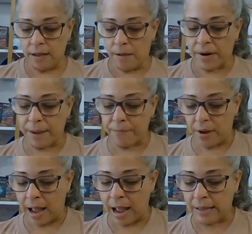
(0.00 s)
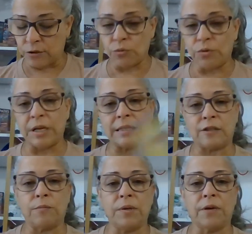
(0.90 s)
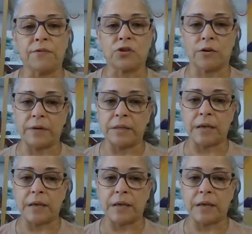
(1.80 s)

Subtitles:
But I do this to be of service.